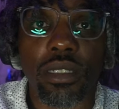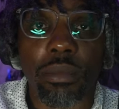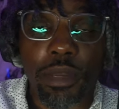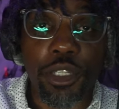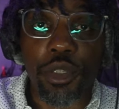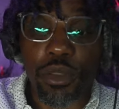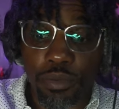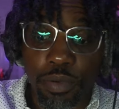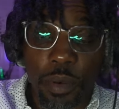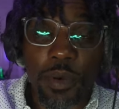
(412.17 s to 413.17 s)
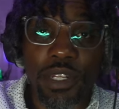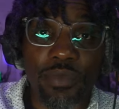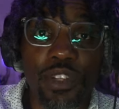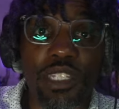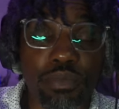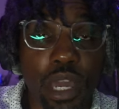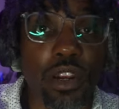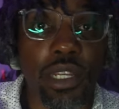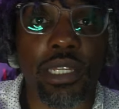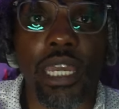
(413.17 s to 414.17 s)
Mitchell's perimeter defense is
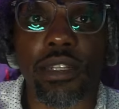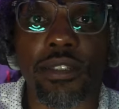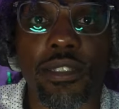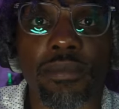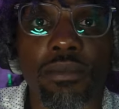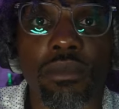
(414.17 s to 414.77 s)
better than Caitlin's.